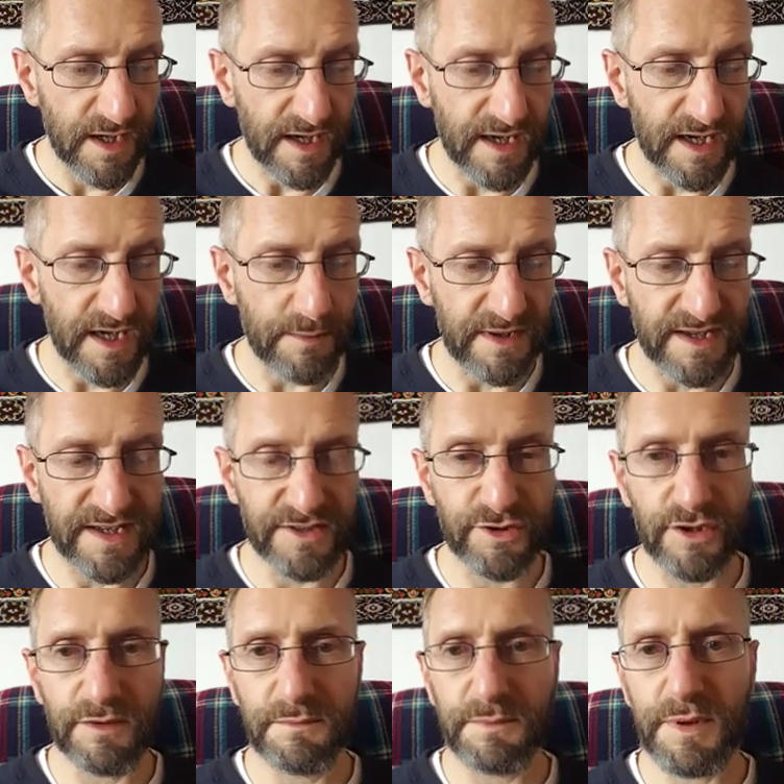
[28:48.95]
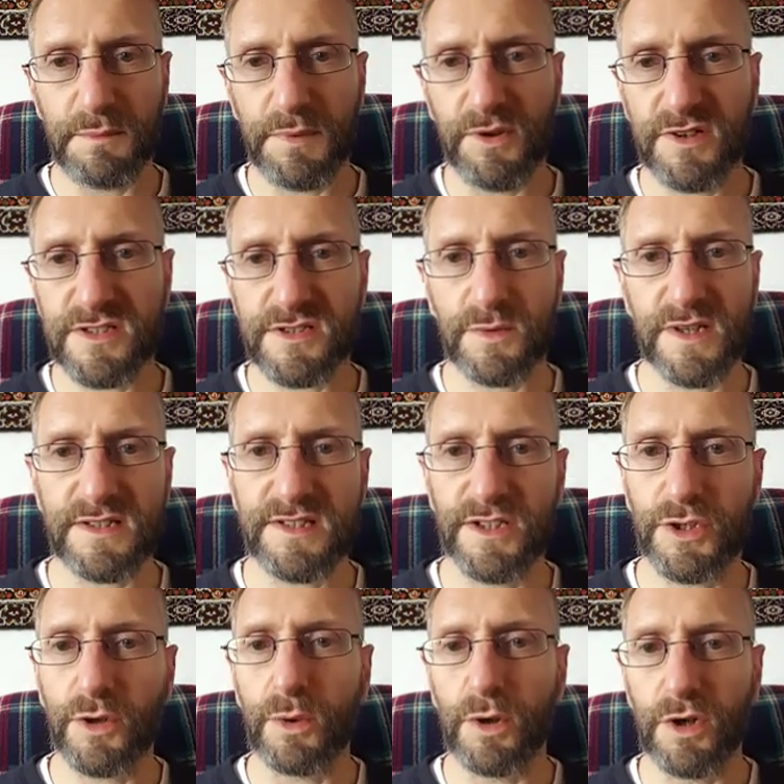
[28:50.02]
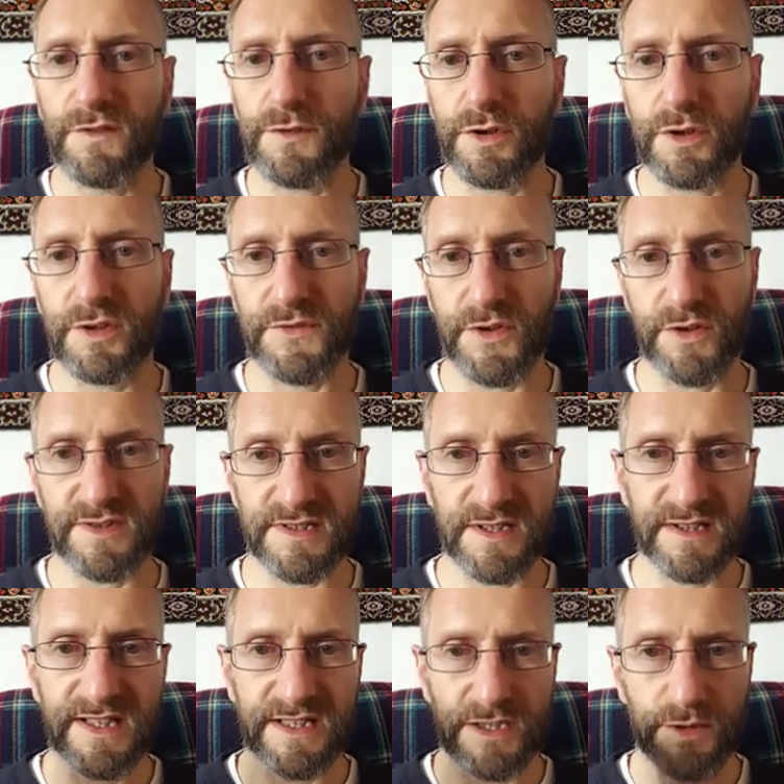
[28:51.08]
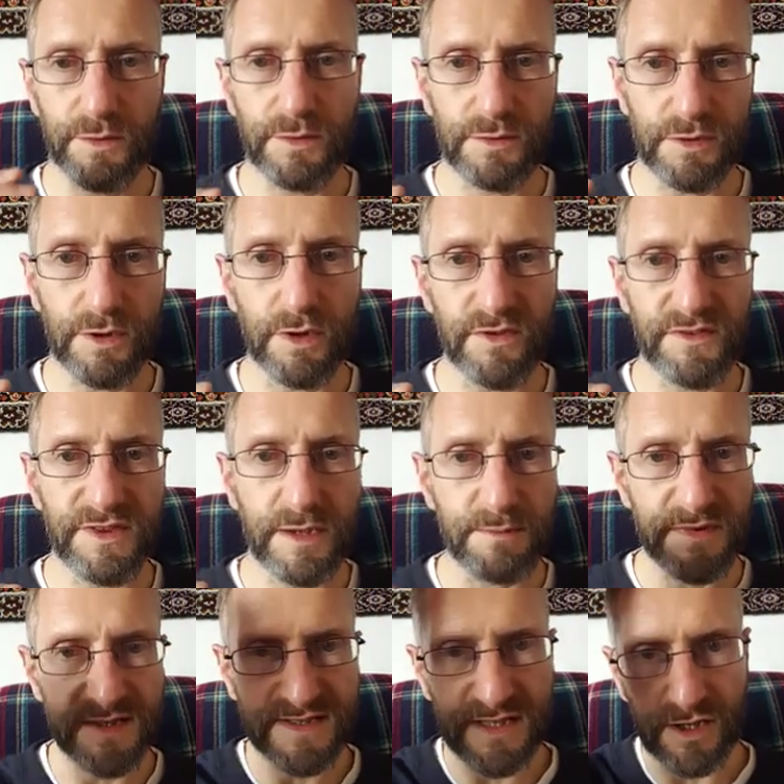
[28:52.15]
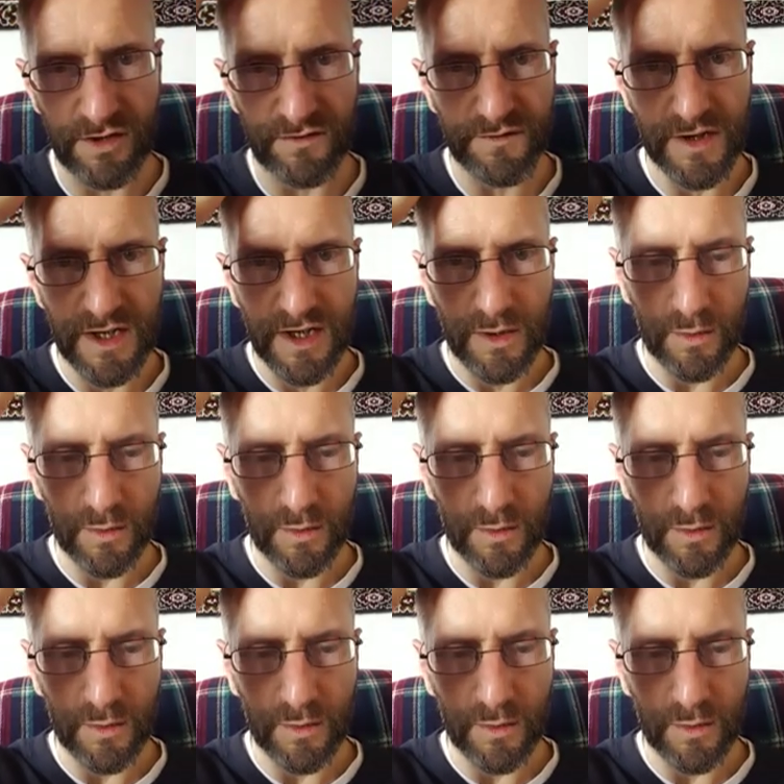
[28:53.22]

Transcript: And I don't propose to actually go over all of those. I'll let you go over them yourself.